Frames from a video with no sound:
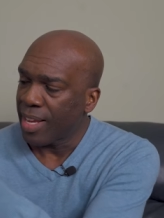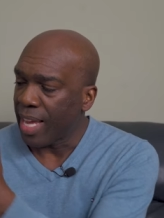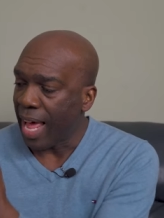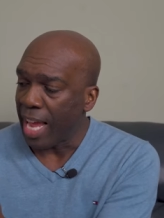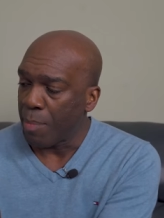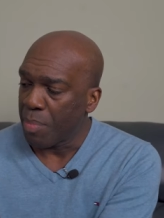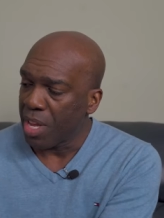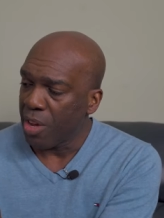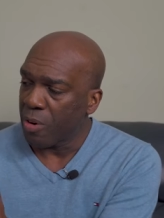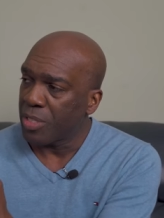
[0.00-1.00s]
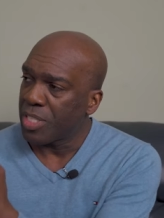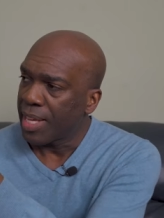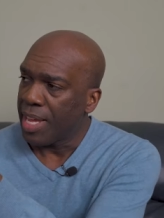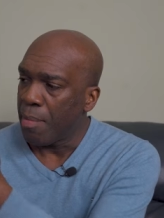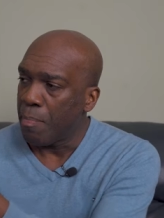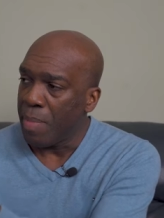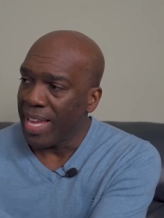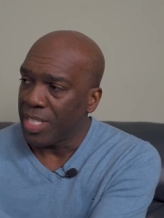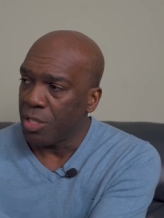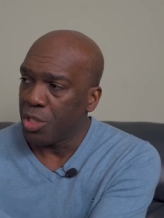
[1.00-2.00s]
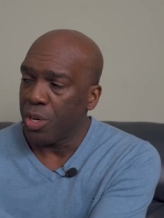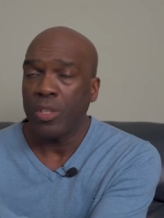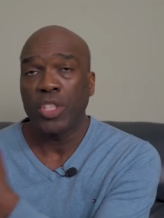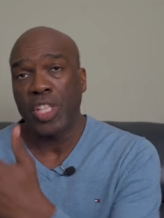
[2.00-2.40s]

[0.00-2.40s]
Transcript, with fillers: Guy Pearce, Kim Basinger.